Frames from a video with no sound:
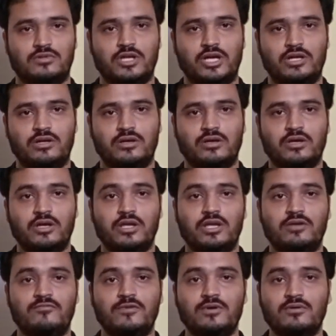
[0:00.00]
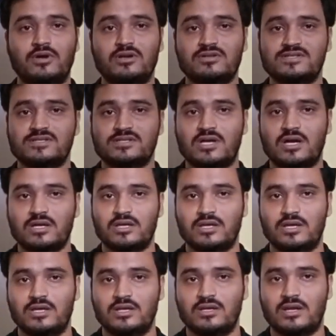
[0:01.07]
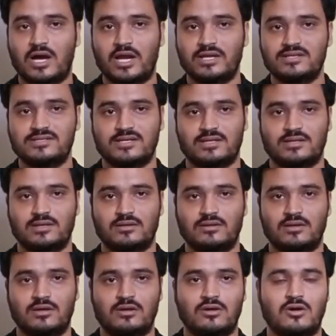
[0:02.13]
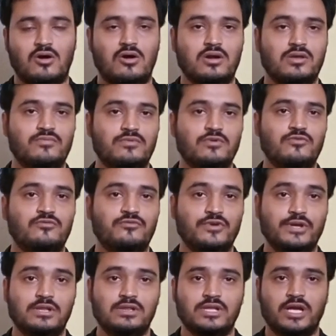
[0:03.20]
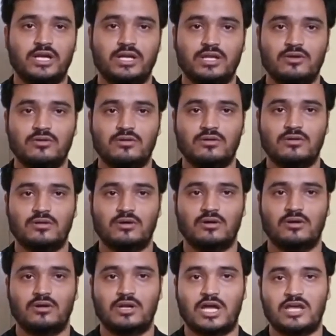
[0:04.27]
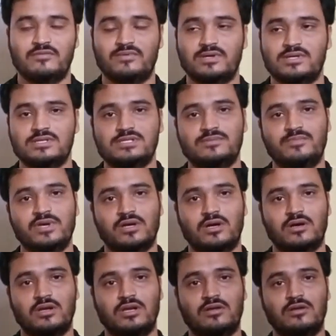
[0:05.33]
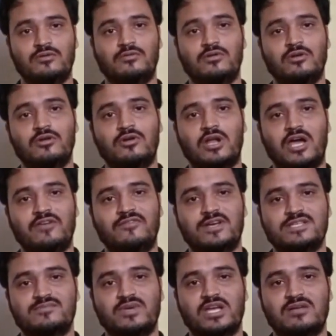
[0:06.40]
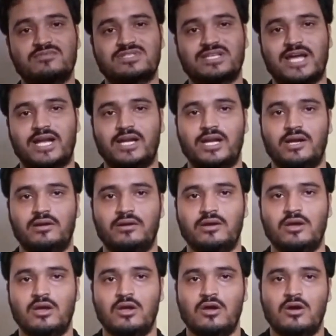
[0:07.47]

that if you are stuck in IT sector or if you feel that your life has become stagnant